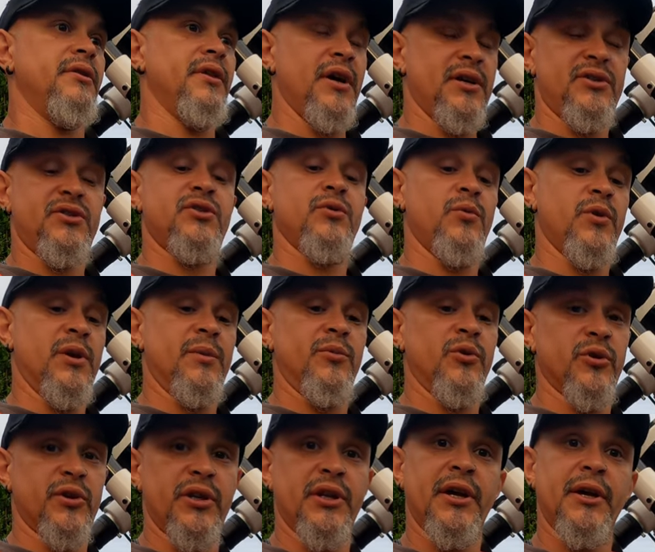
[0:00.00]
That's the one
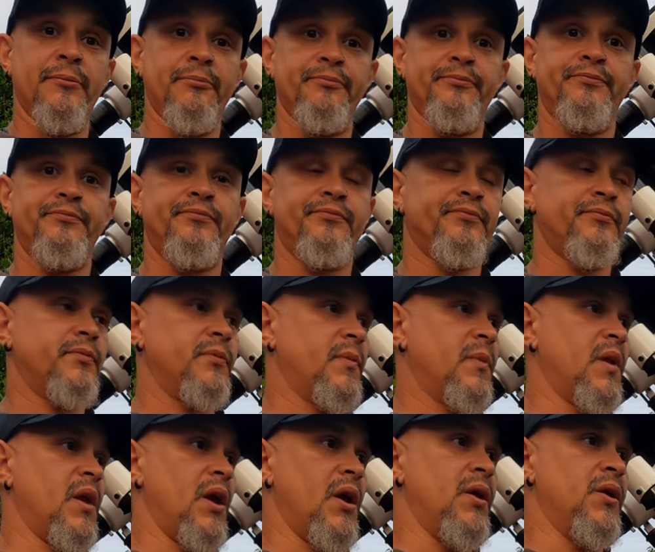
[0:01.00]
I'm looking
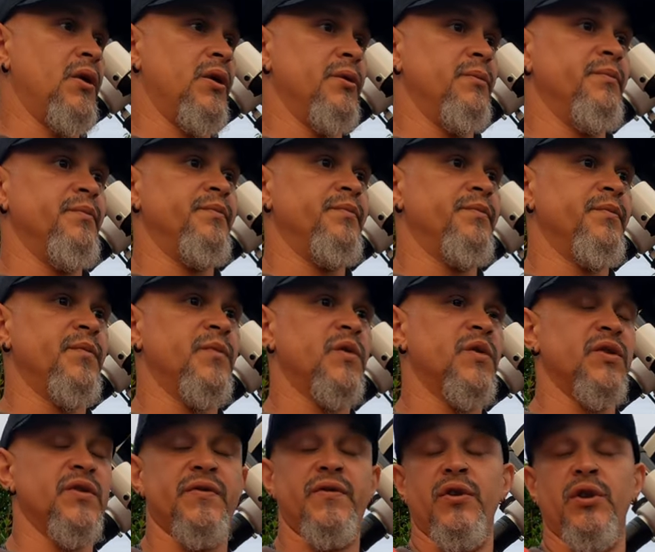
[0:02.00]
at.
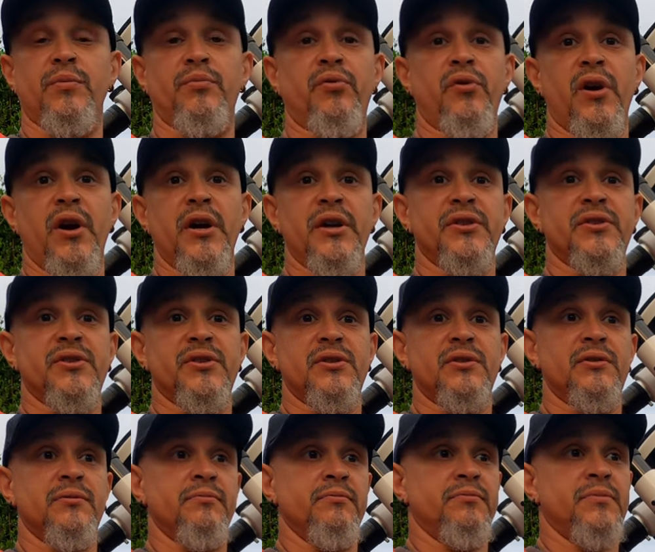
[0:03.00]
Because for the
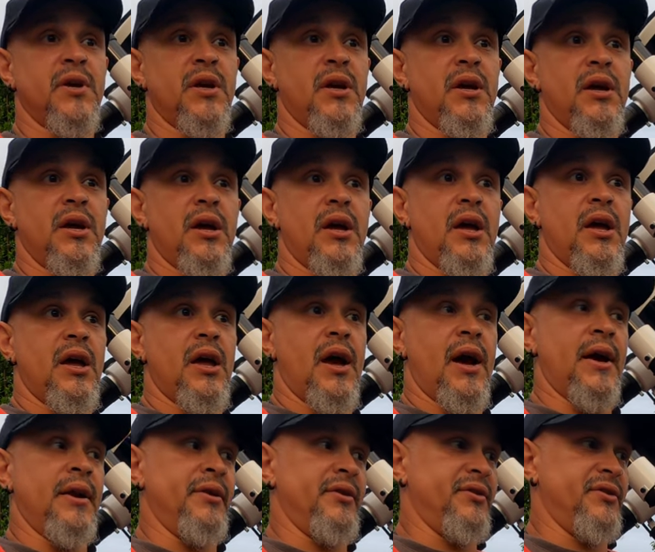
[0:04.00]
price,
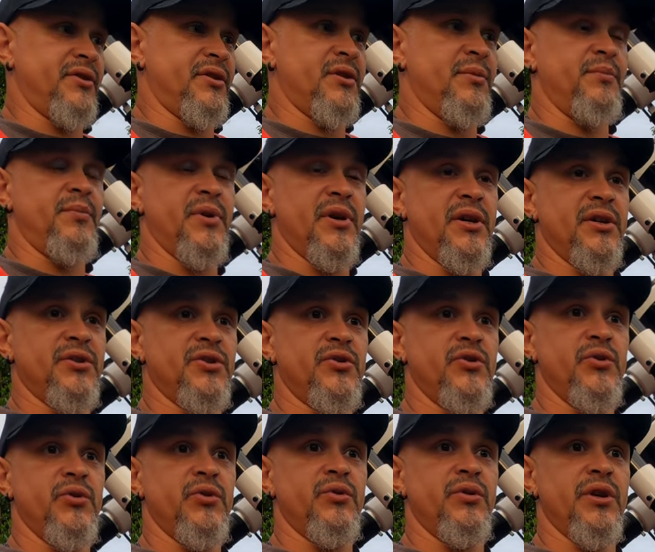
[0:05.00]
and compared
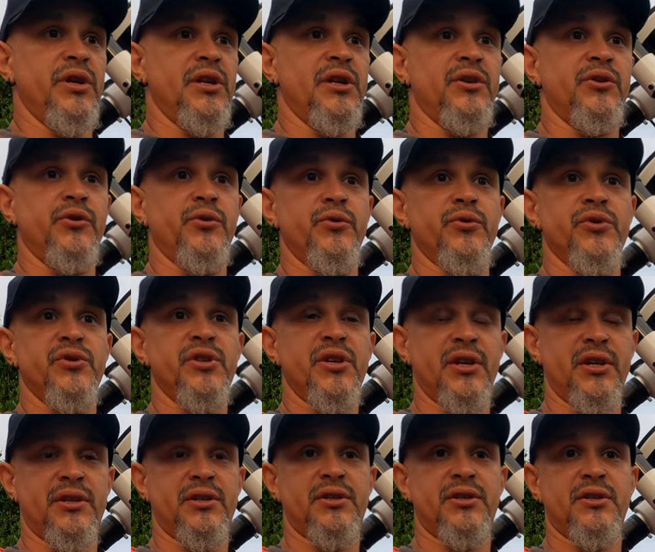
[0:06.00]
to the
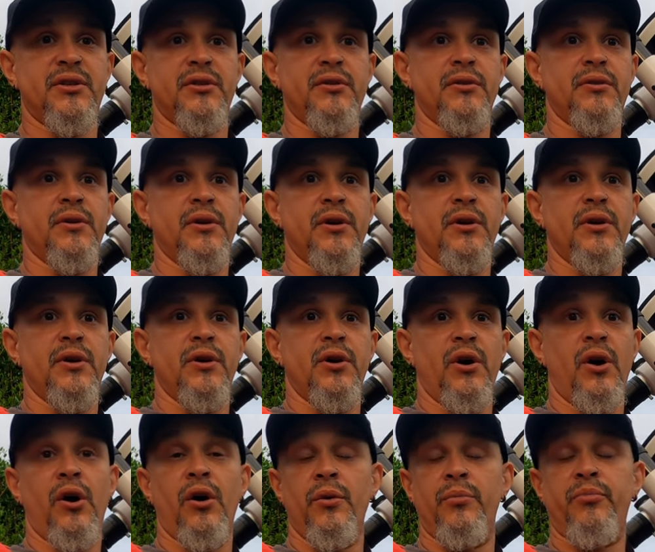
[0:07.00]

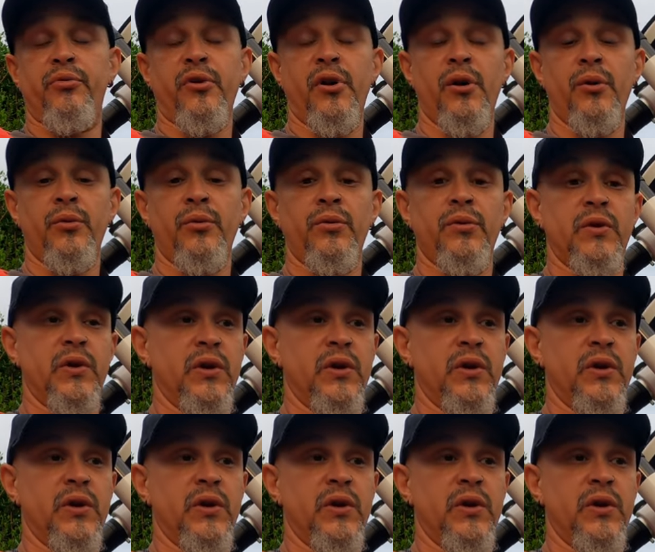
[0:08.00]
EQ6R Pro,